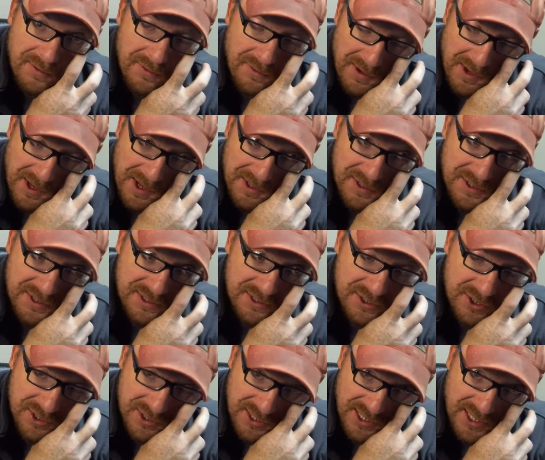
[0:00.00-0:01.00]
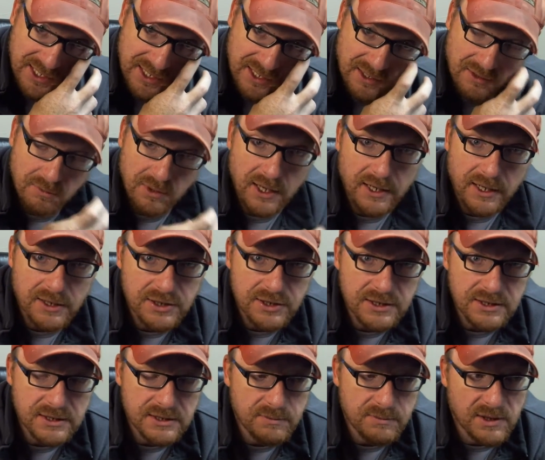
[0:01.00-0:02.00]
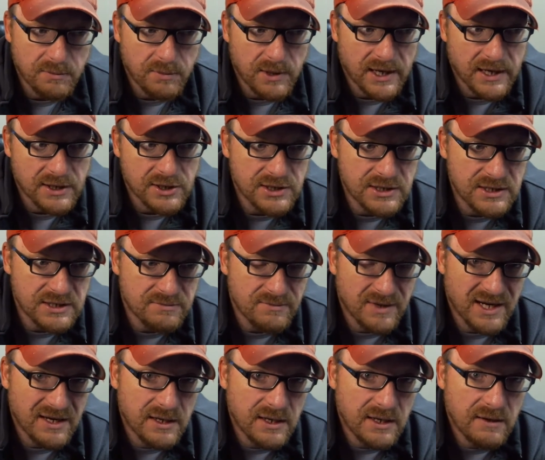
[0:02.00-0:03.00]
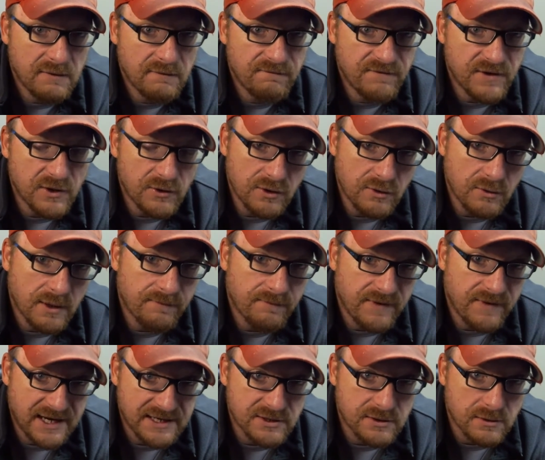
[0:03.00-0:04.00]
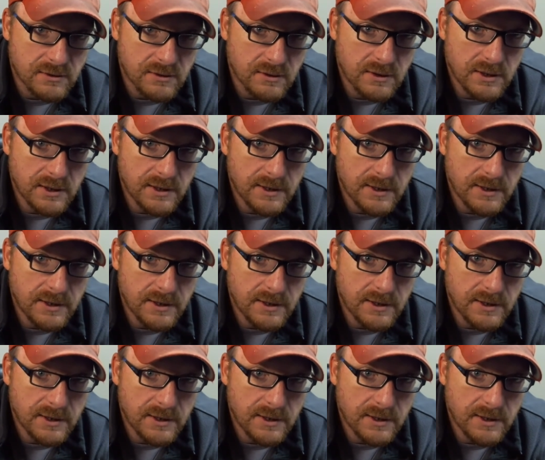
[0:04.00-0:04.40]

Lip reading: Okay, it's just like eating a block of cheese, but the block of cheese might fill you up faster